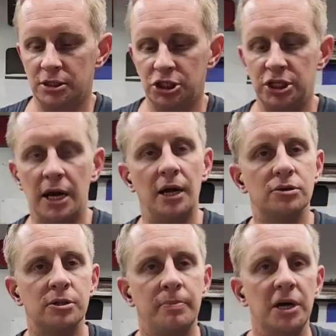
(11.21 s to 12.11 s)
Shout
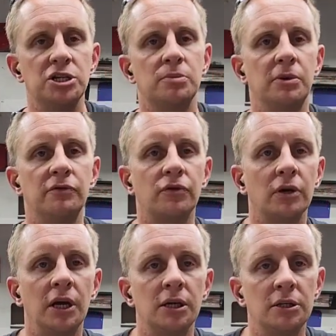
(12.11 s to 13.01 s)
out to Benjamin for
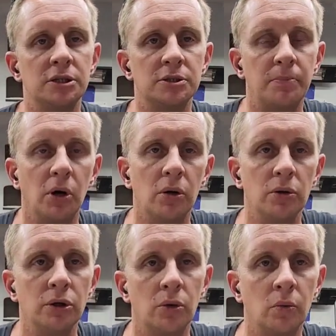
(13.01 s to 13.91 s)
letting us
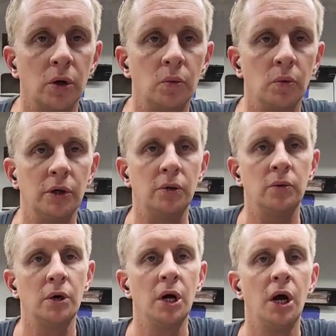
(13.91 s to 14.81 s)
borrow your one wheel.
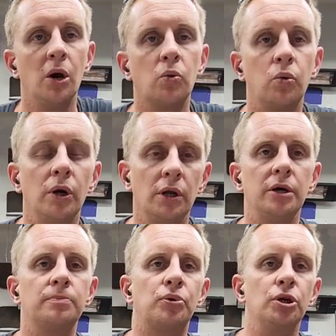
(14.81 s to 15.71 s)

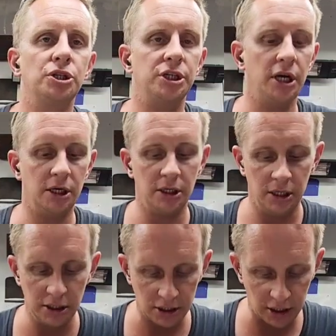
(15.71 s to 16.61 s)
Really appreciate it.
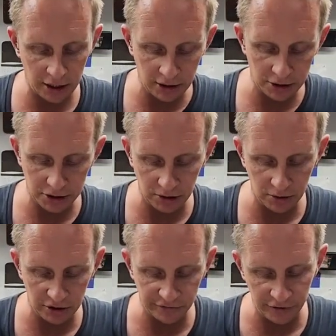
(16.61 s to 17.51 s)
He's letting us do
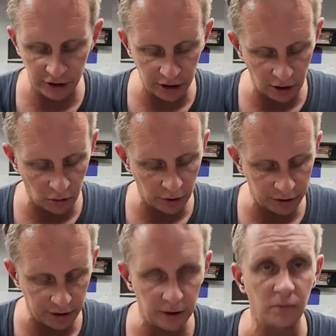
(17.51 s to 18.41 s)
this video
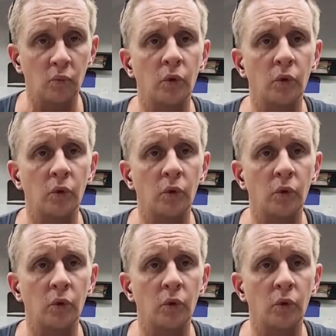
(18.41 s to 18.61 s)
with it.